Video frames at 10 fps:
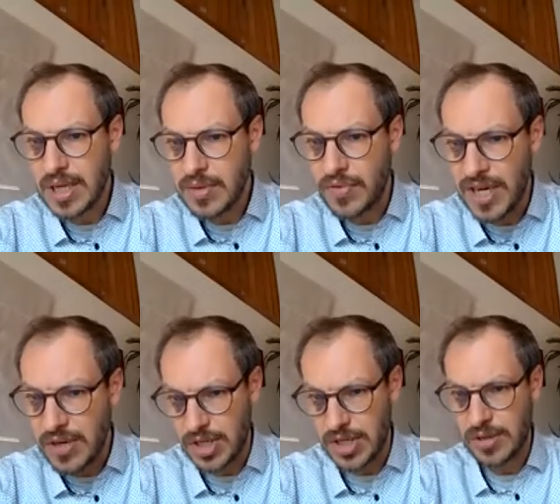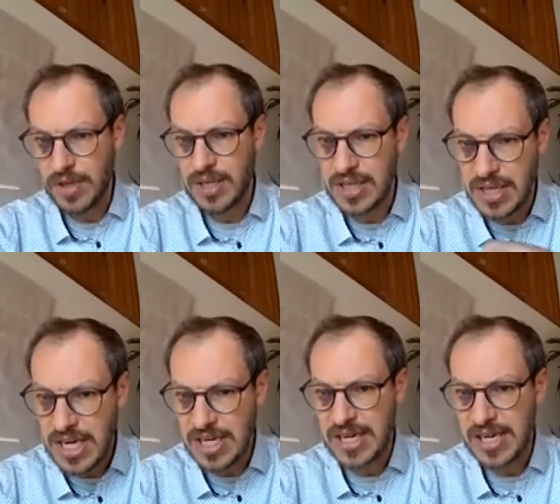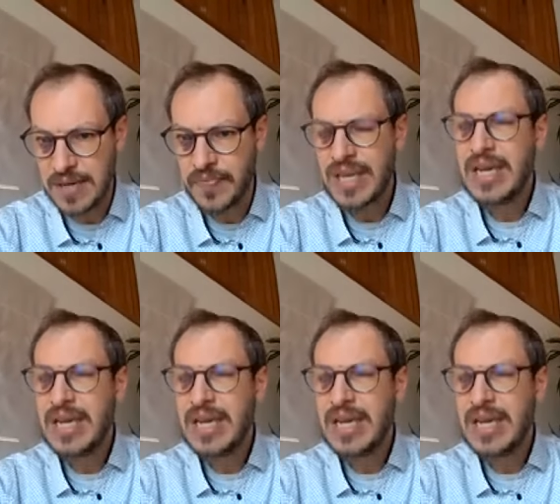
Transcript: terms of language, but translation here.